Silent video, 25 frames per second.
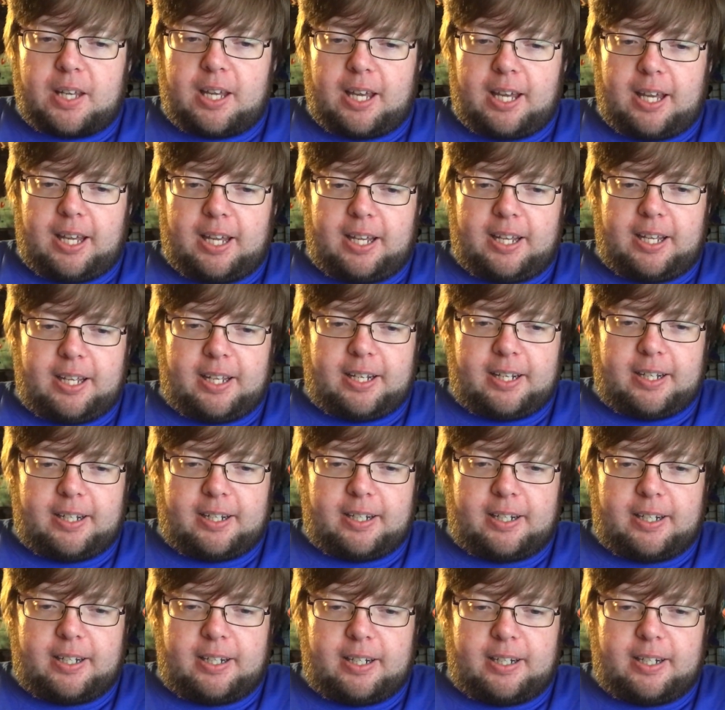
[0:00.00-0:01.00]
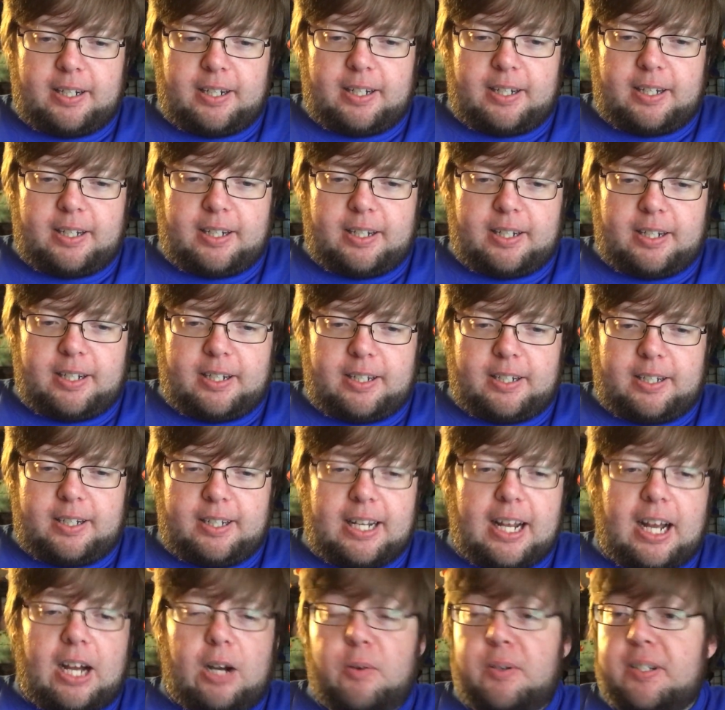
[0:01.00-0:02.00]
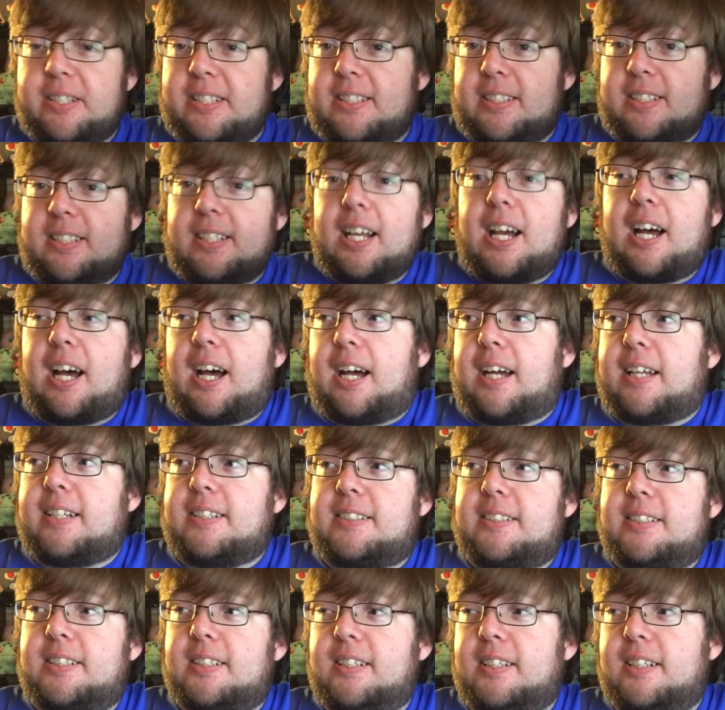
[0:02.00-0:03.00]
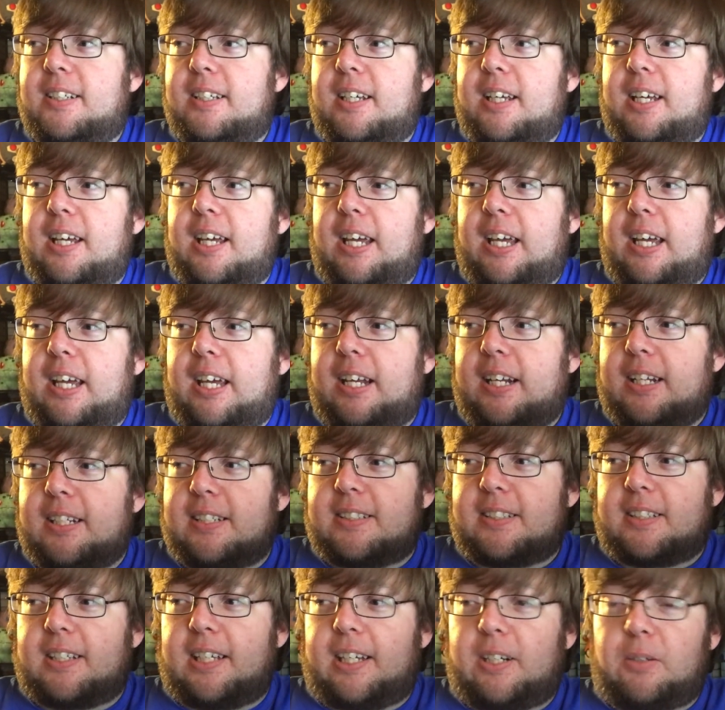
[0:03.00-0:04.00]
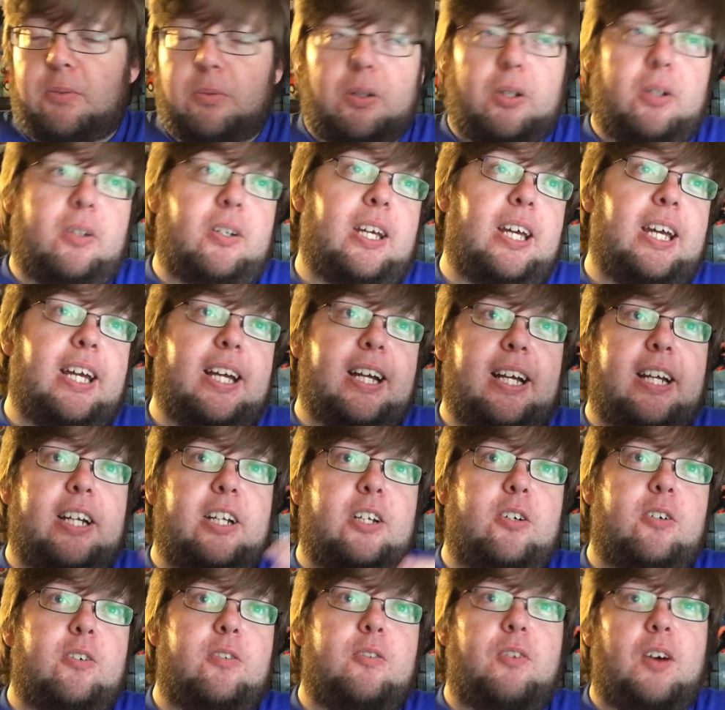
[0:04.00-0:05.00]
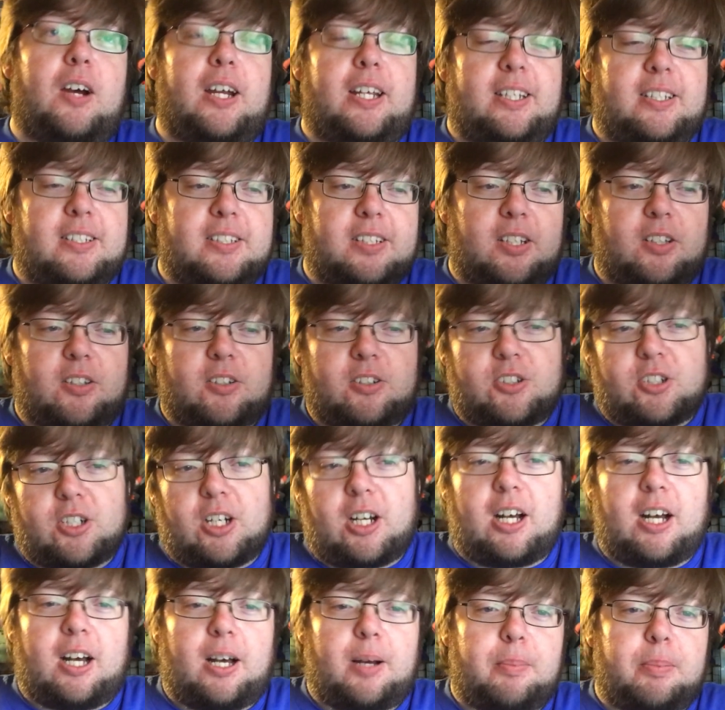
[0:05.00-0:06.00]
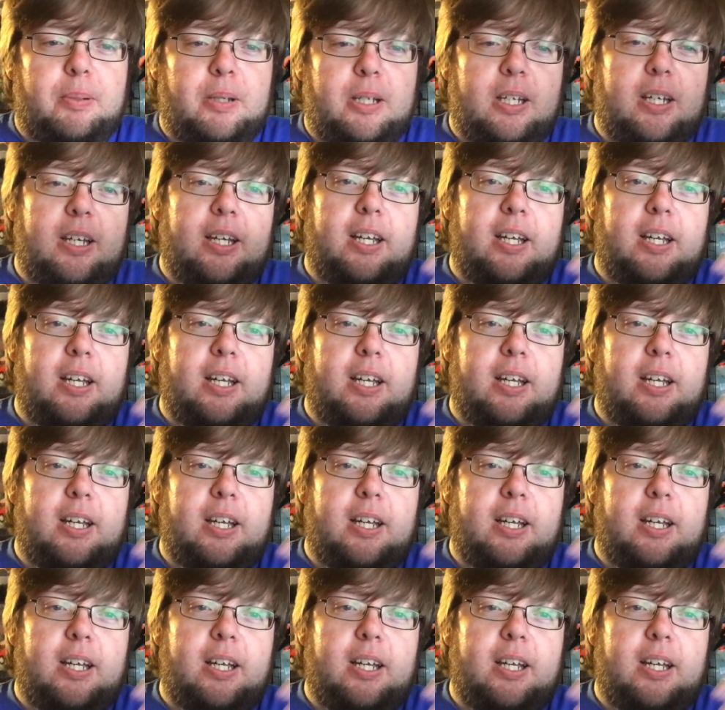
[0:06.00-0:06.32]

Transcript: And now it's not, and it's like, well, okay, I gotta go find this other job,